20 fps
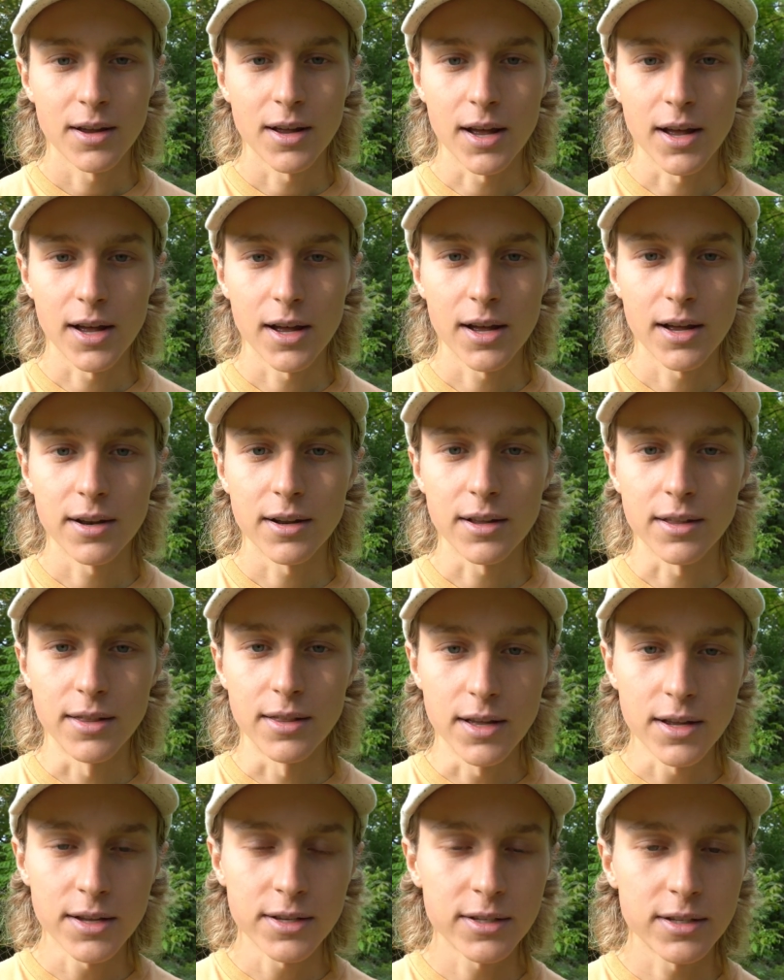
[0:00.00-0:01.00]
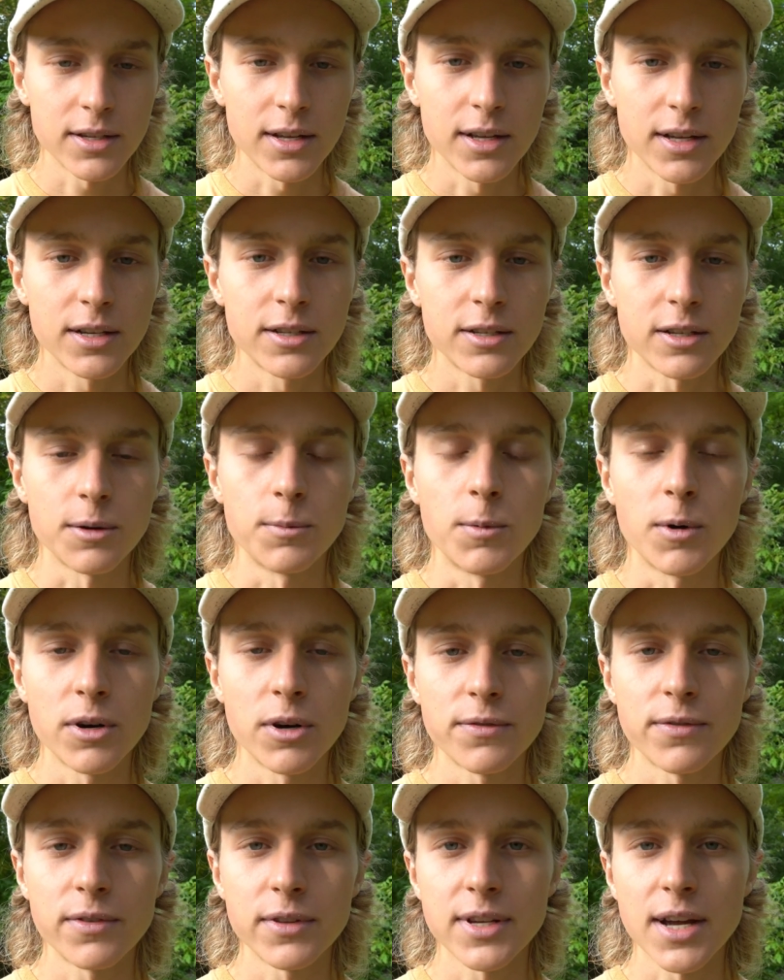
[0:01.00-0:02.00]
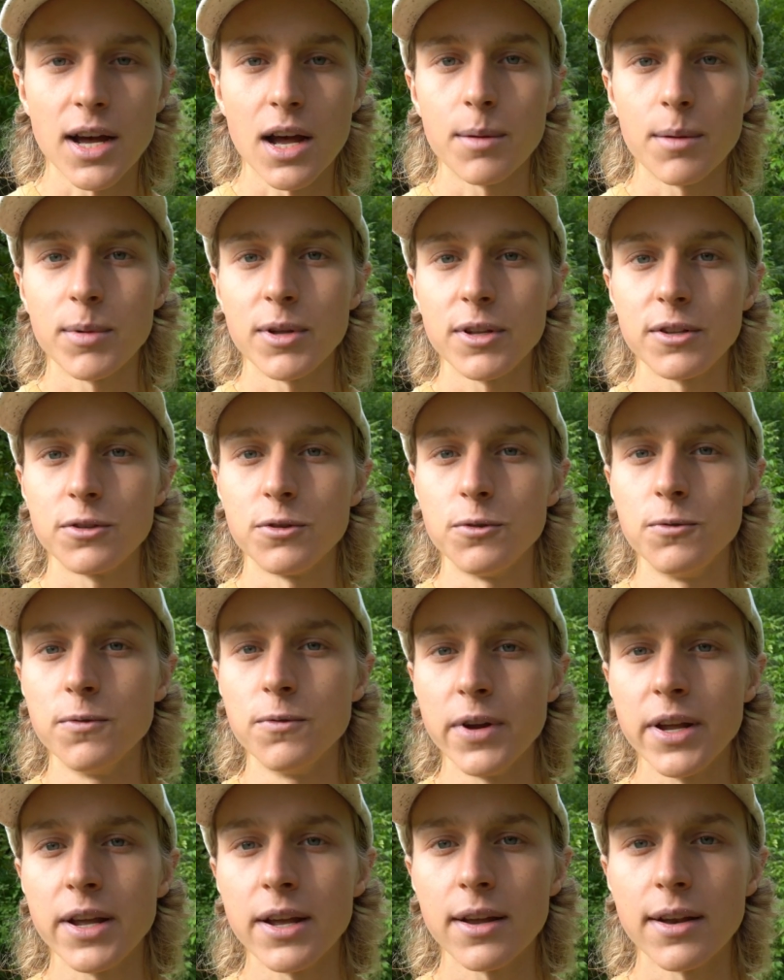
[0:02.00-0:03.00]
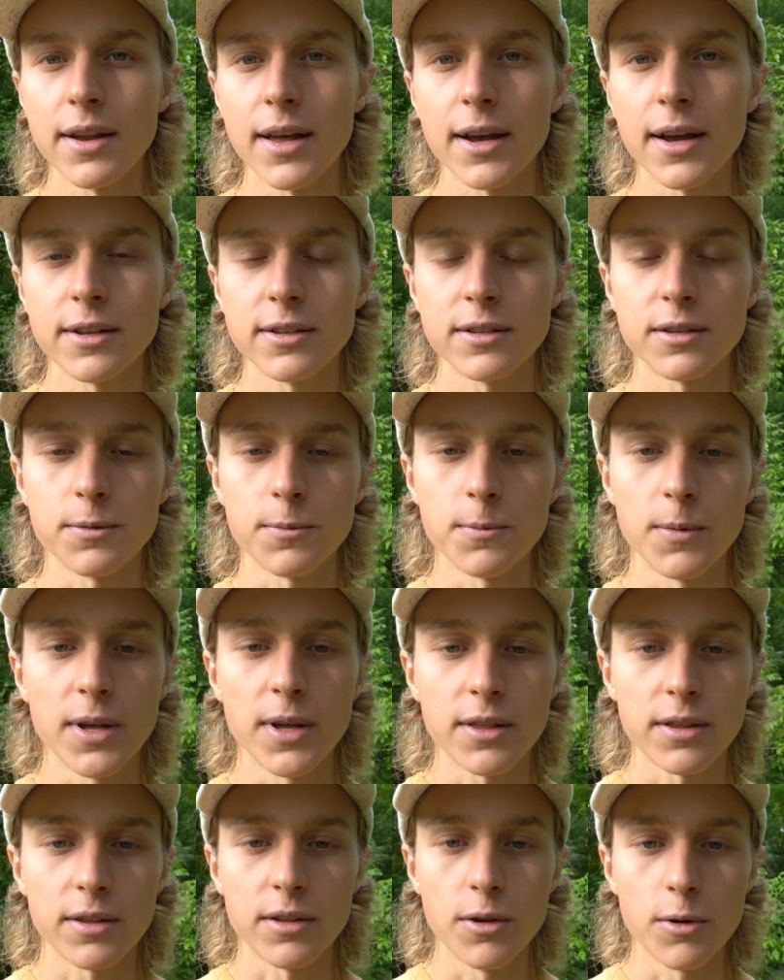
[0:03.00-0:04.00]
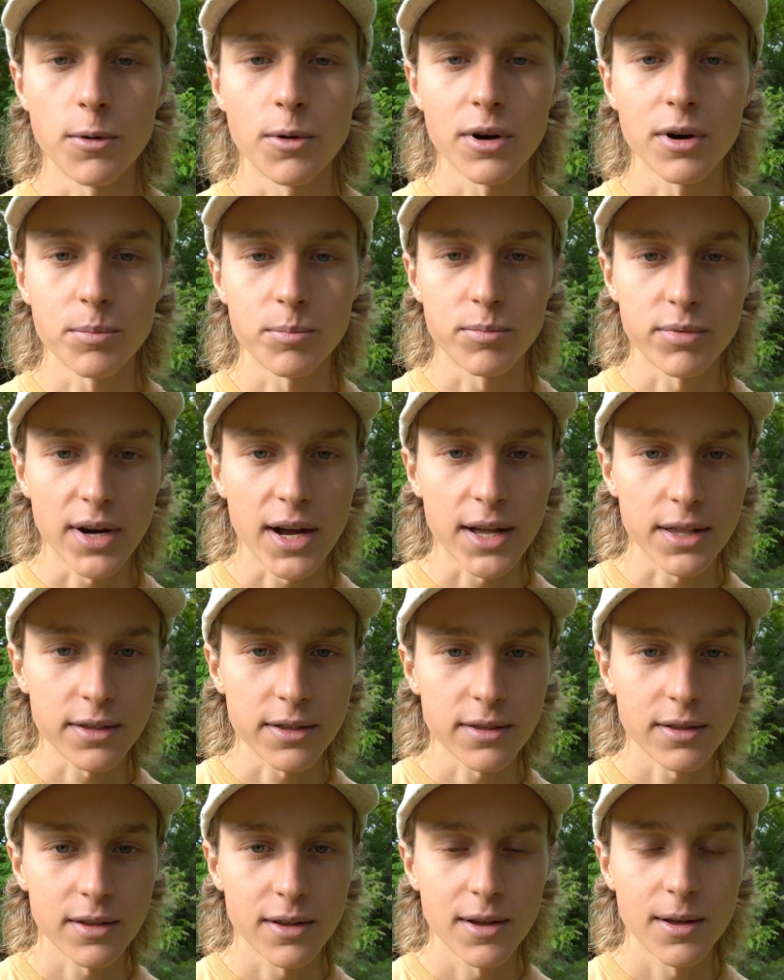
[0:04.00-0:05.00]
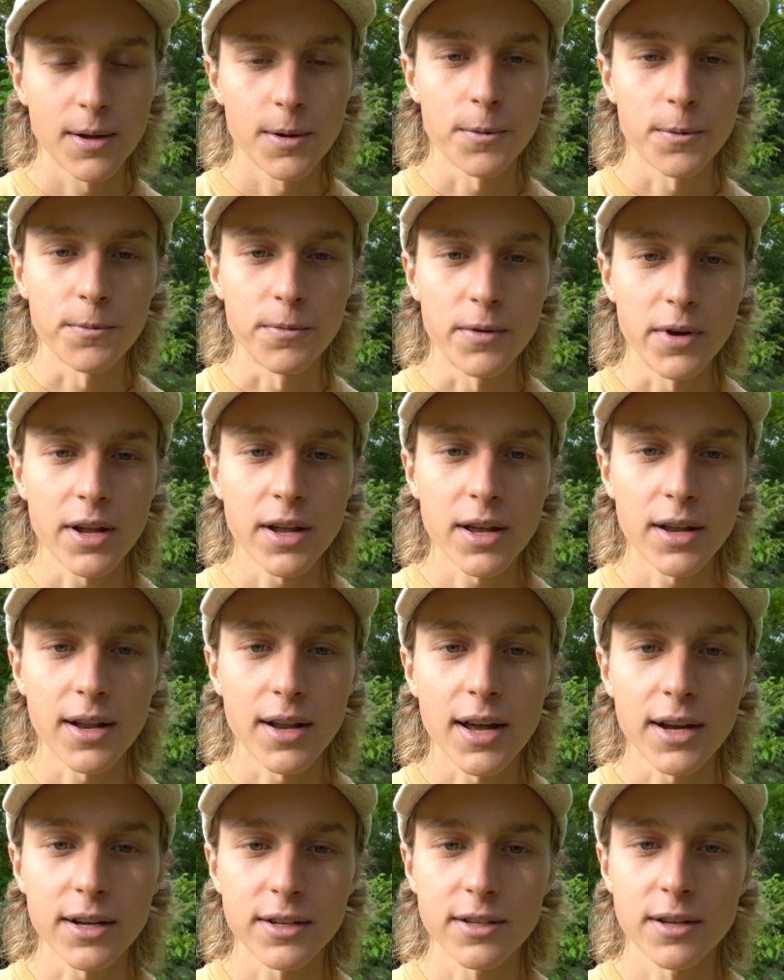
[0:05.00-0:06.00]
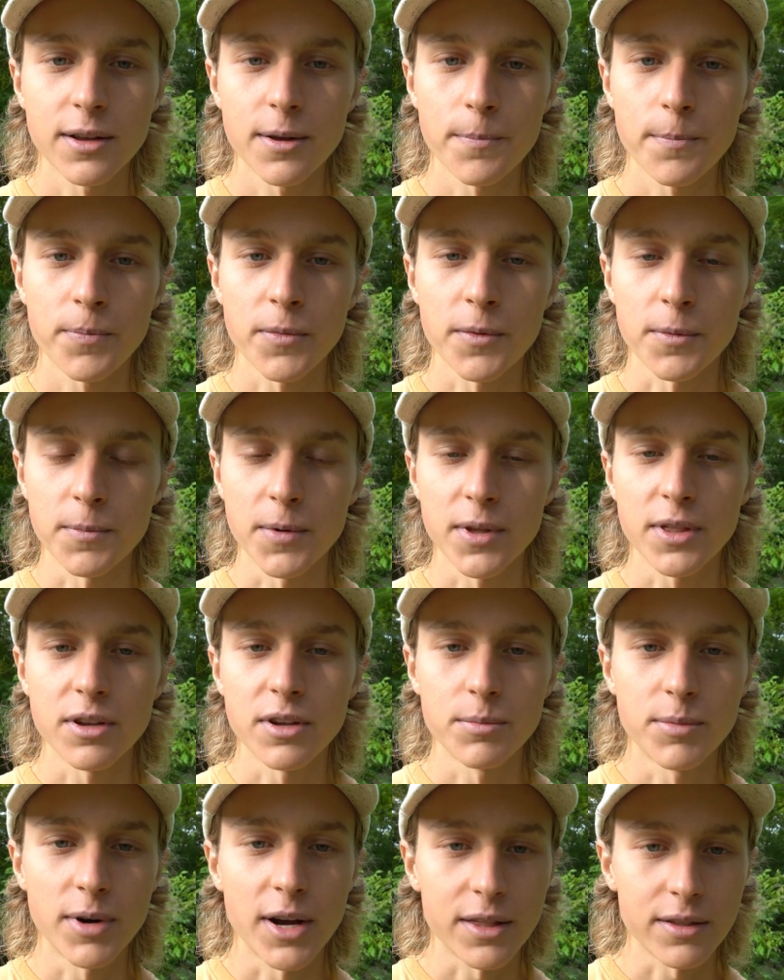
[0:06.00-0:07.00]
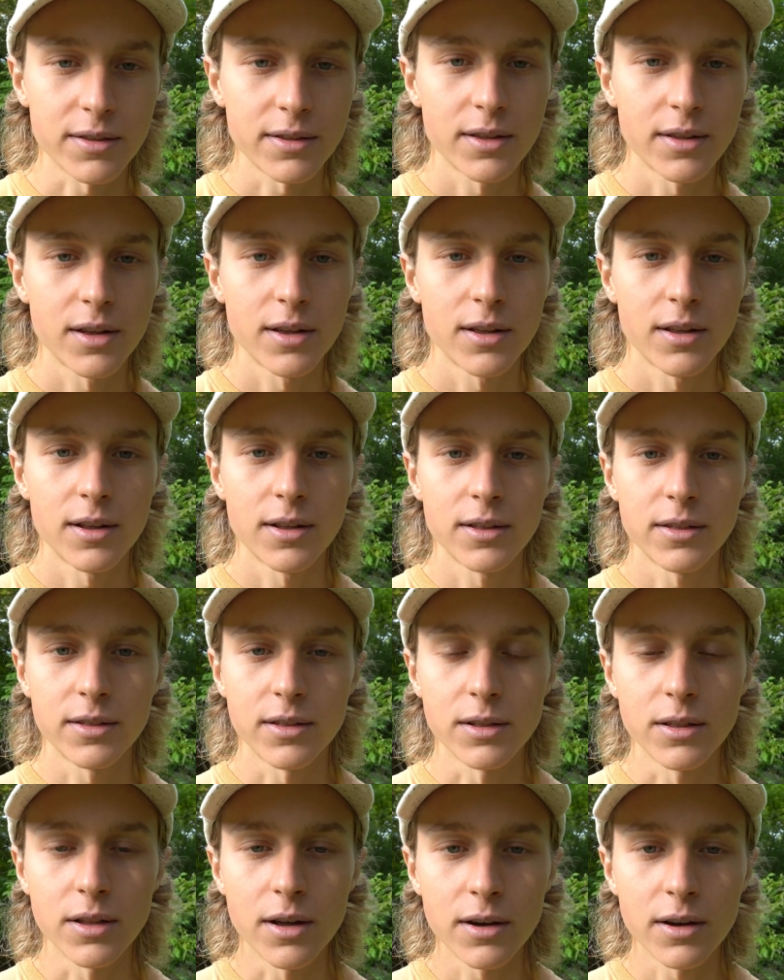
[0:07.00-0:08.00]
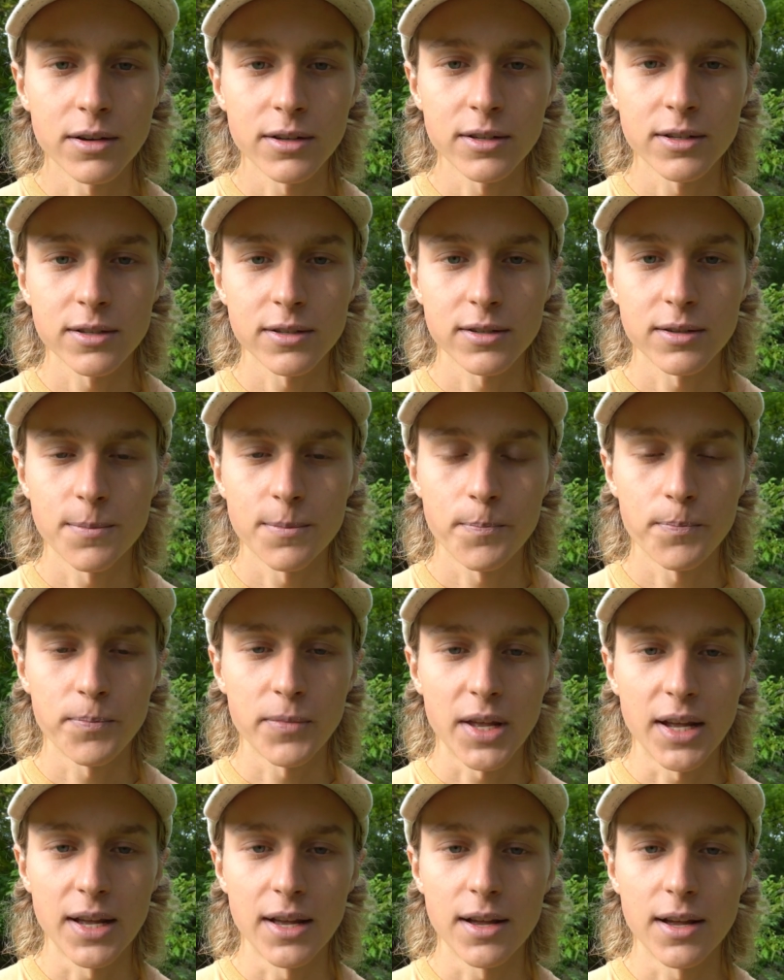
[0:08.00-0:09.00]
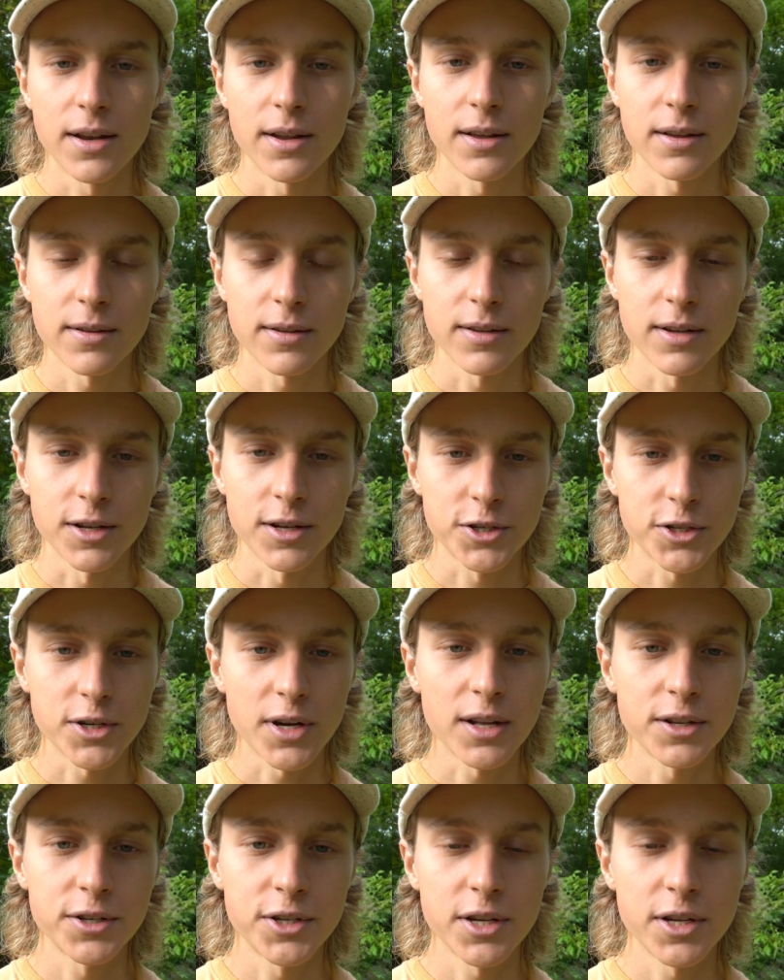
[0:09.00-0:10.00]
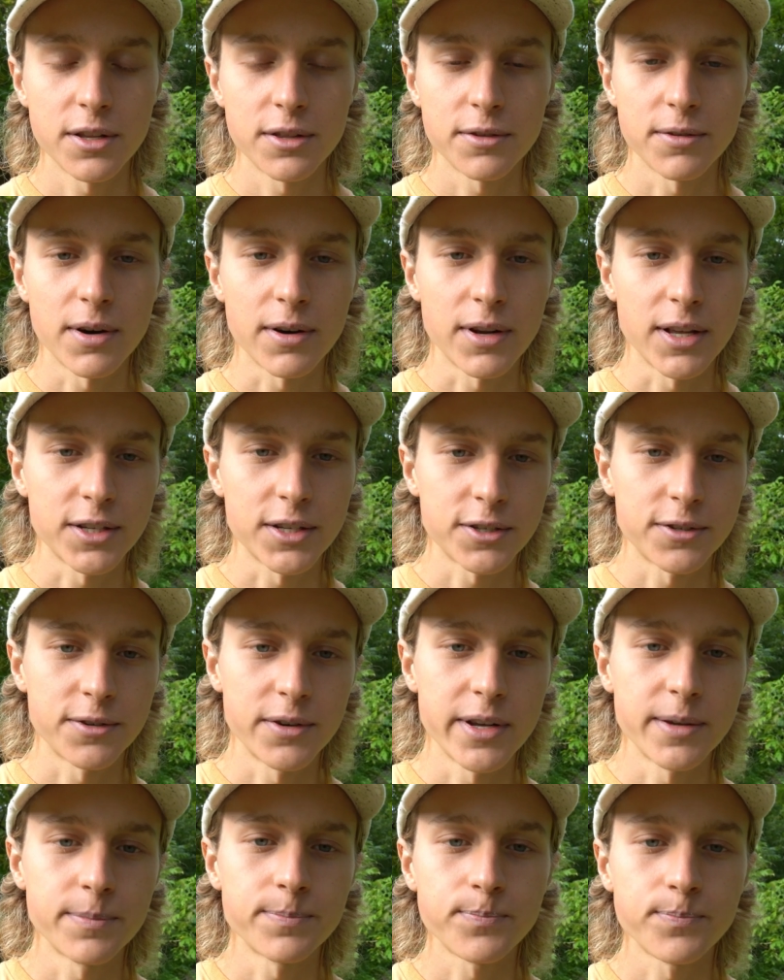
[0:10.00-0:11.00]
And this is a wonderful time to reconnect with your breath. Reconnect with your breath. The lungs in astrology throughout history,